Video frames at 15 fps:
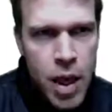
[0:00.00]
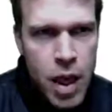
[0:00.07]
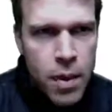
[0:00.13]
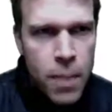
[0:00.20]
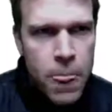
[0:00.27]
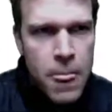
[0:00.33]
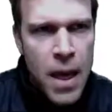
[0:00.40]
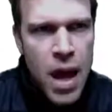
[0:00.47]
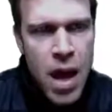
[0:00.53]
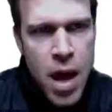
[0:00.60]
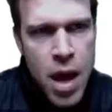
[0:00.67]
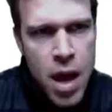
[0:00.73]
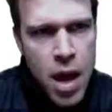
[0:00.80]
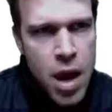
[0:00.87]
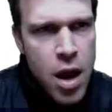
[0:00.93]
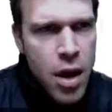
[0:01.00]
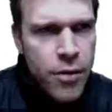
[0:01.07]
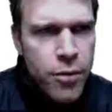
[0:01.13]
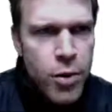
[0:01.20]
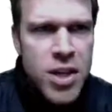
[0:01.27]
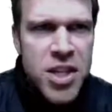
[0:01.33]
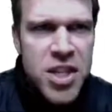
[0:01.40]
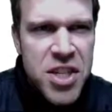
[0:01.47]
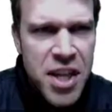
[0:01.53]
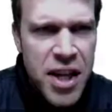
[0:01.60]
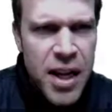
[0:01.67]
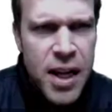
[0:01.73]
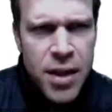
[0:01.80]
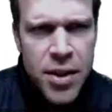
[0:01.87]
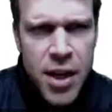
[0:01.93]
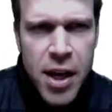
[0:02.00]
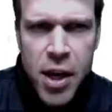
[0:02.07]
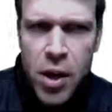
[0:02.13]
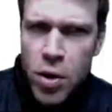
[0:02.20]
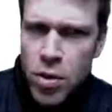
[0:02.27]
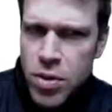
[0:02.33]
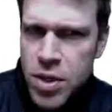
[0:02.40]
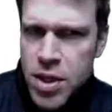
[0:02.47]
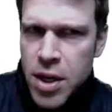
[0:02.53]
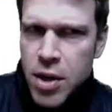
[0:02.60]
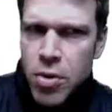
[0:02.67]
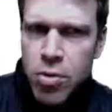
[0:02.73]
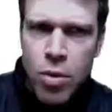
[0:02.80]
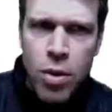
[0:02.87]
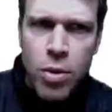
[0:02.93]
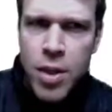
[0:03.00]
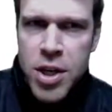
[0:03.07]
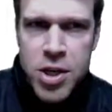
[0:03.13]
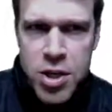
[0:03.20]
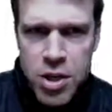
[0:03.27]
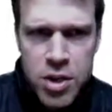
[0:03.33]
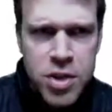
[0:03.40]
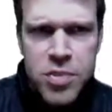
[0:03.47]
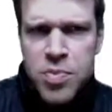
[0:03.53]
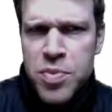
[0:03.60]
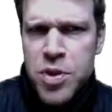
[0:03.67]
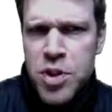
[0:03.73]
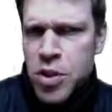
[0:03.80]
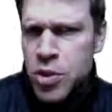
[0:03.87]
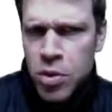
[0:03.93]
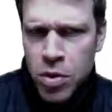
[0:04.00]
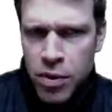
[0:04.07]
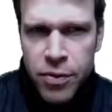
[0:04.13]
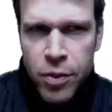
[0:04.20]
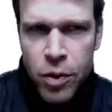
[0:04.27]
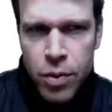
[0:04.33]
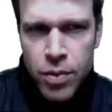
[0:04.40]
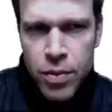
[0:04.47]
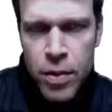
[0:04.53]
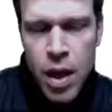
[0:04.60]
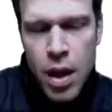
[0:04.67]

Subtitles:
Okay, every city on the coast in Croatia is beautiful.